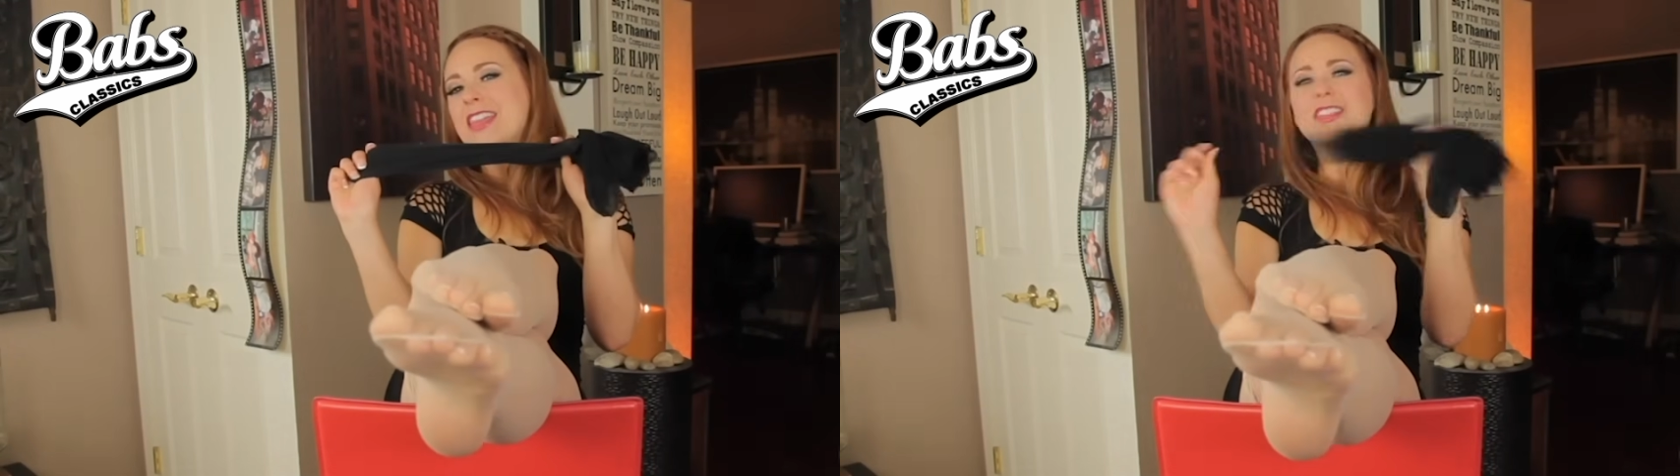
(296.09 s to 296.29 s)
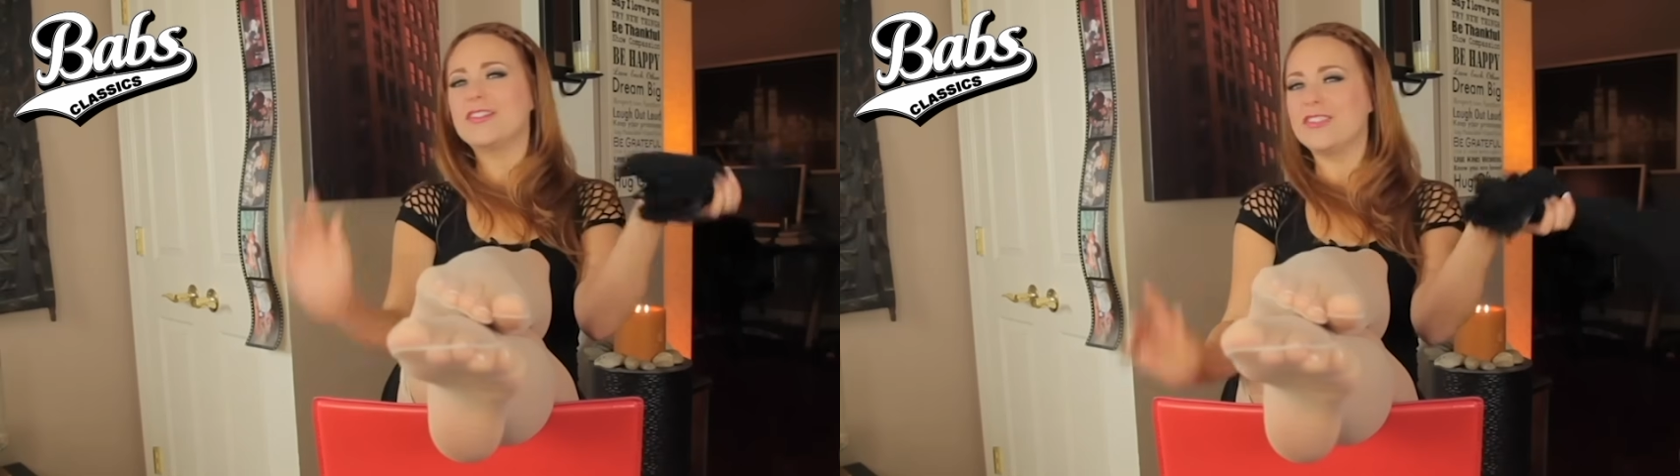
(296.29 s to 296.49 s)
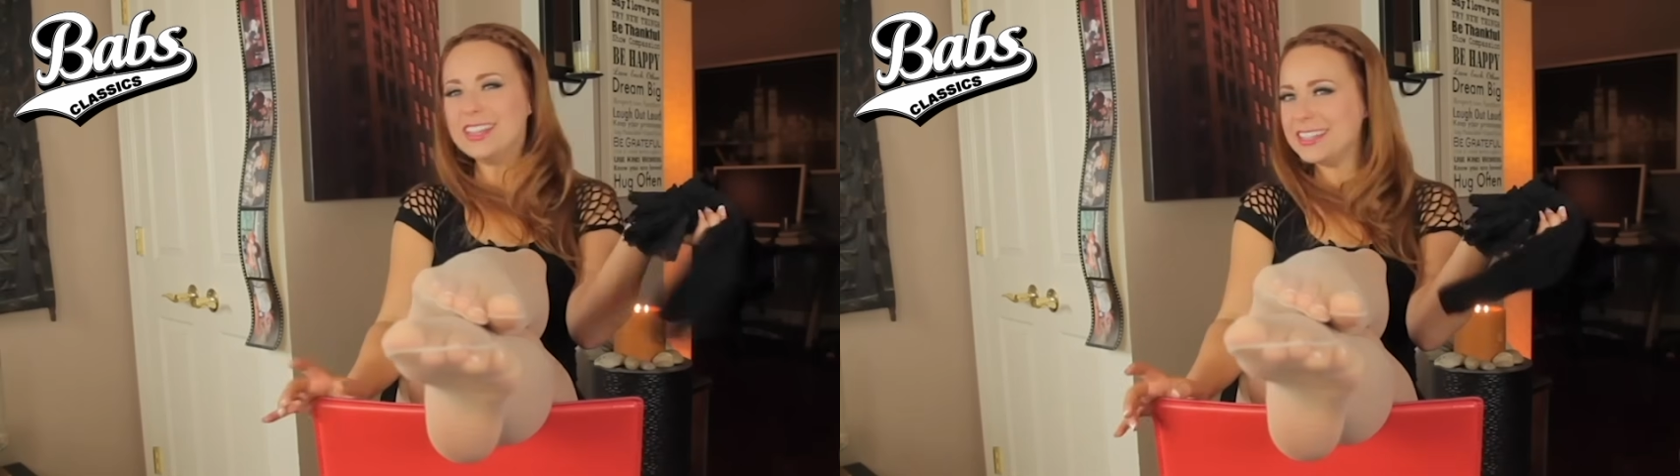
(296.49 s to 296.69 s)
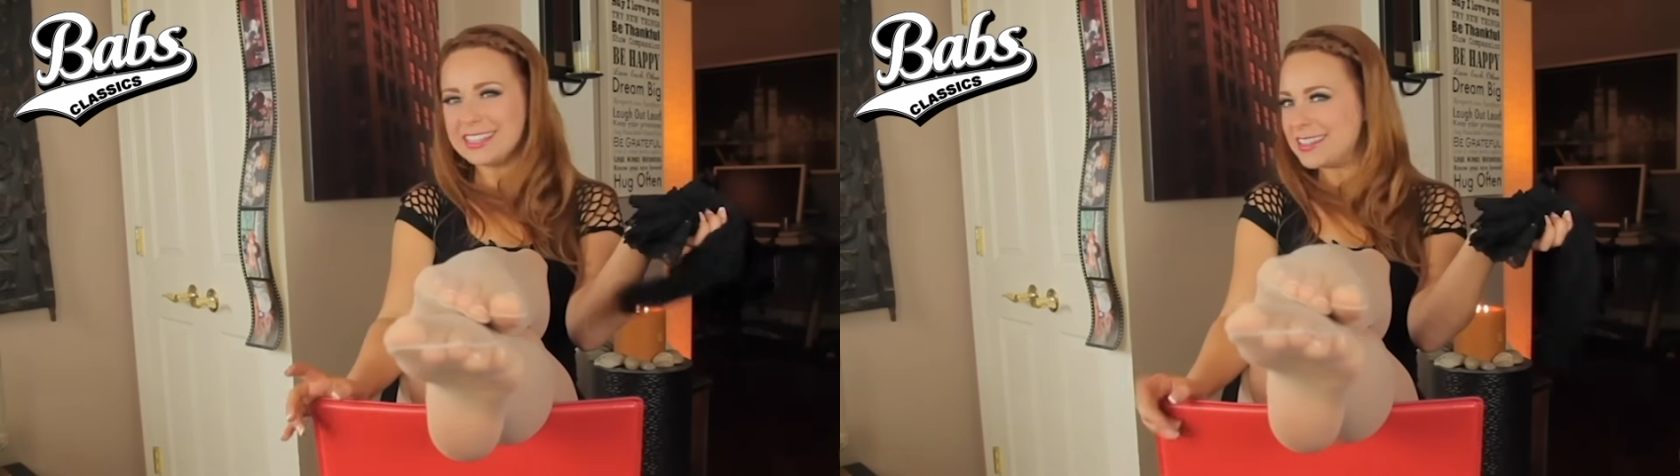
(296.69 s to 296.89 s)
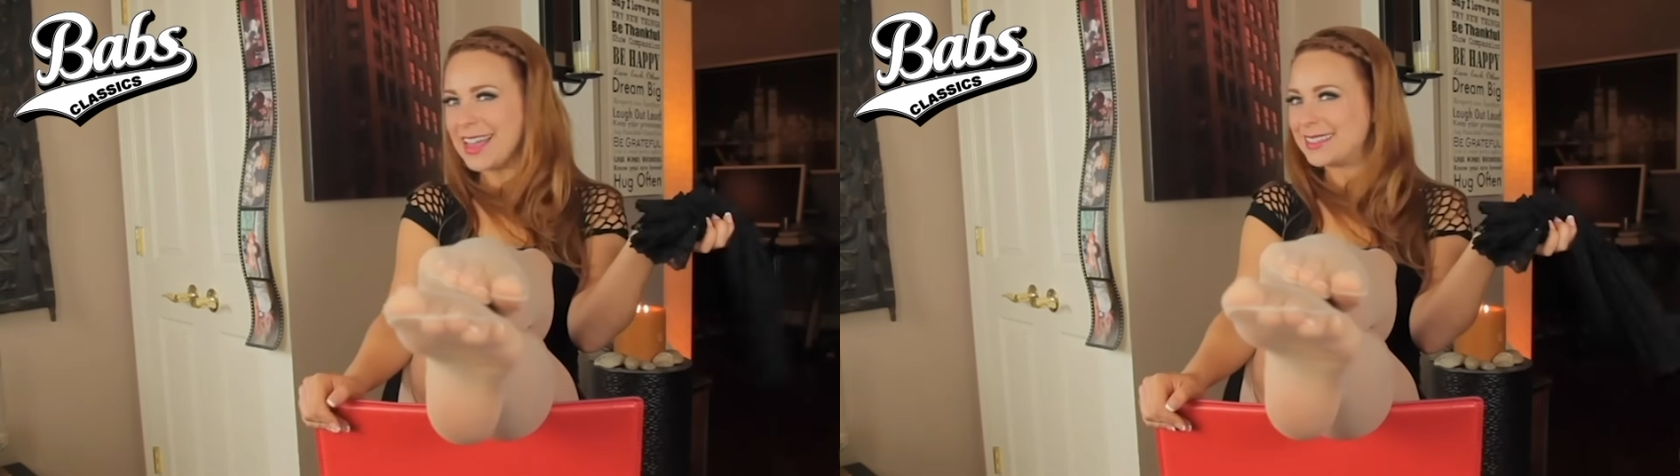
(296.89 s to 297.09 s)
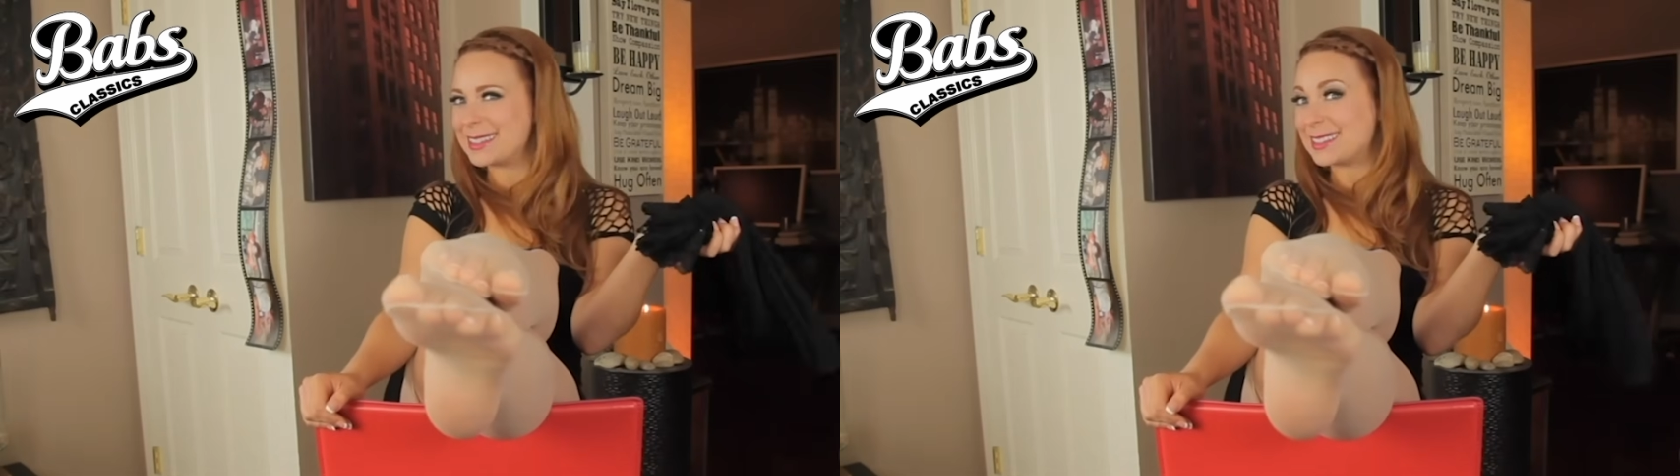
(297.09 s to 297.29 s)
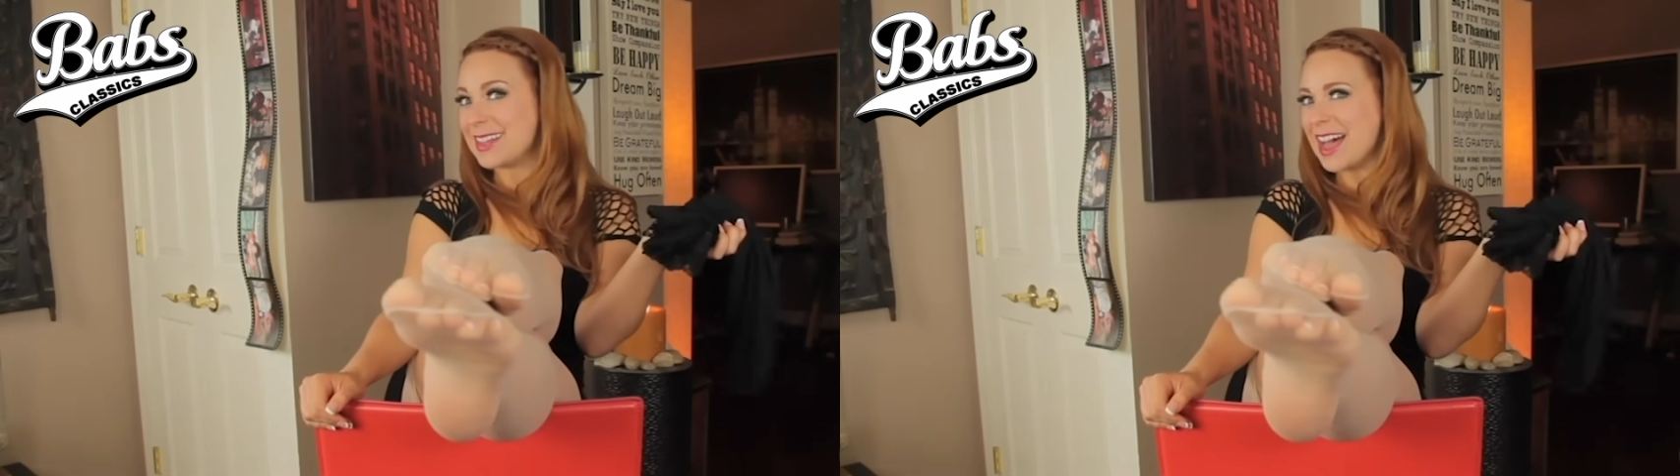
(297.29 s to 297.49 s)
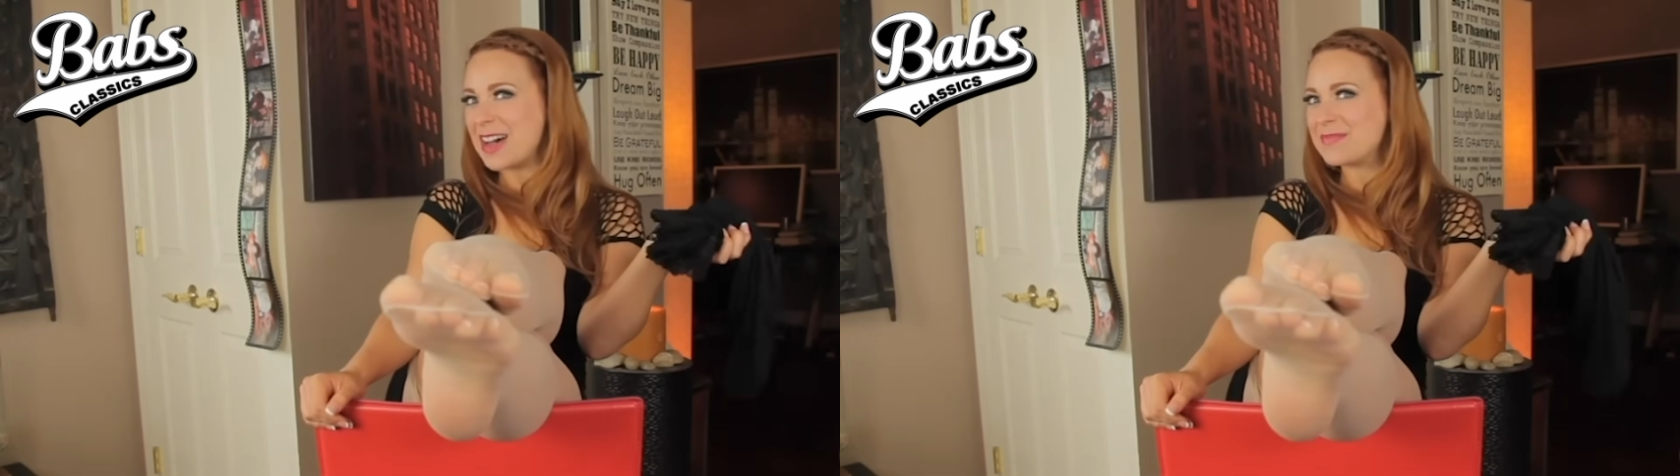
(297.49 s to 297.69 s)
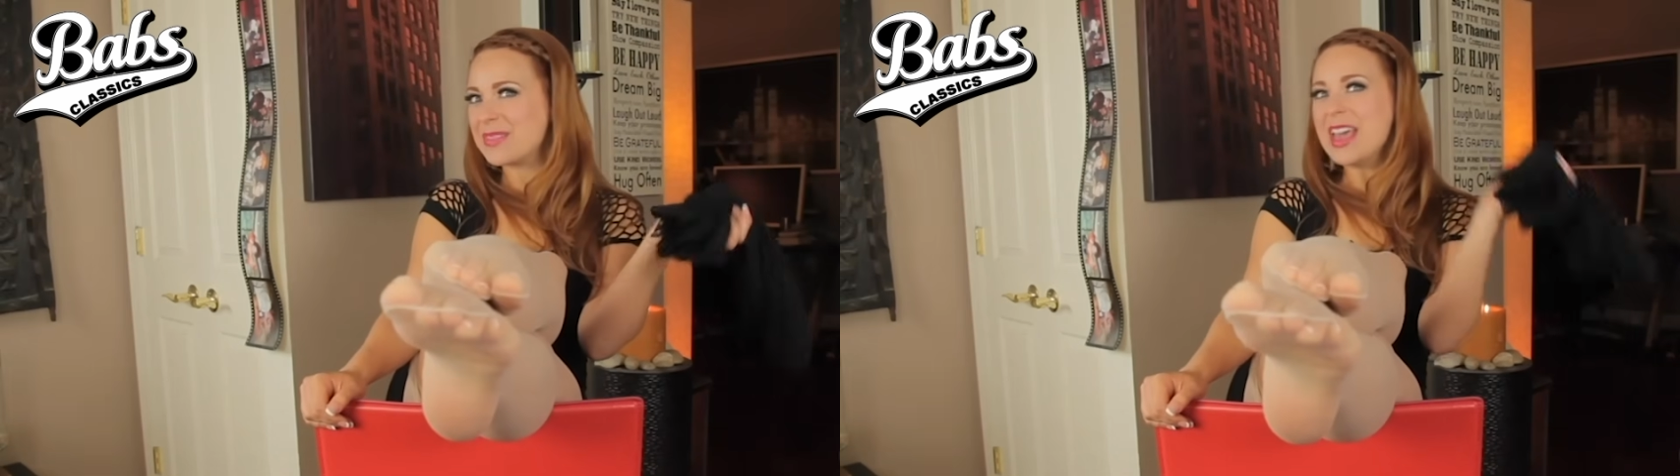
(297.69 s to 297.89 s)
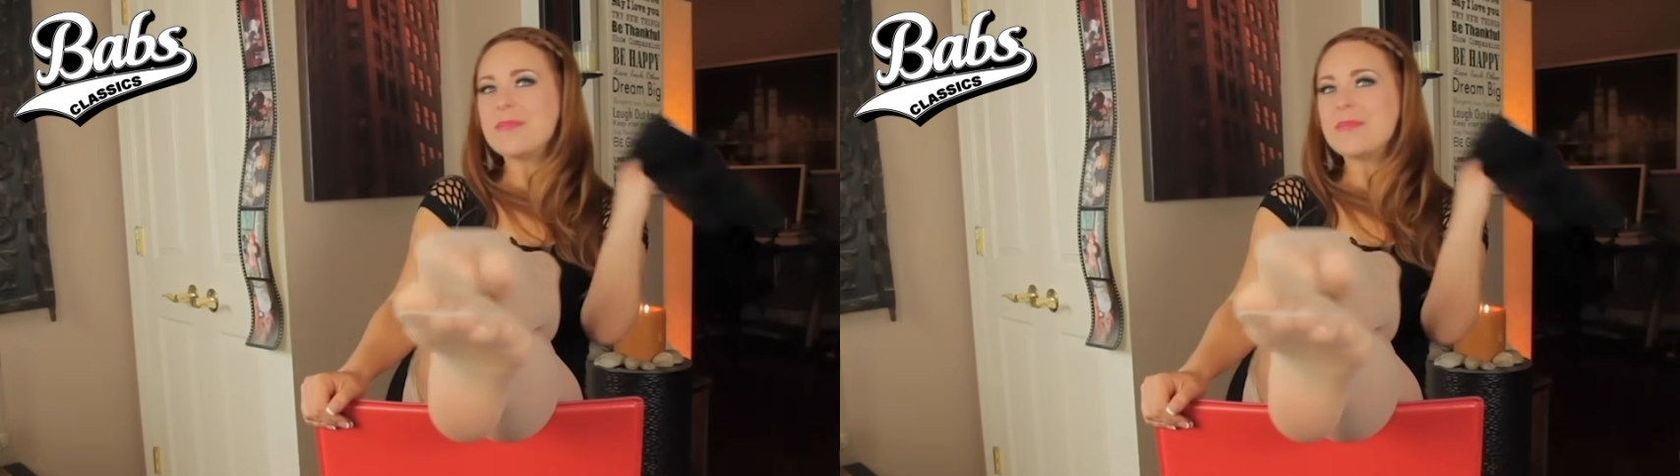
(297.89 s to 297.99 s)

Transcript: the fun does not stop,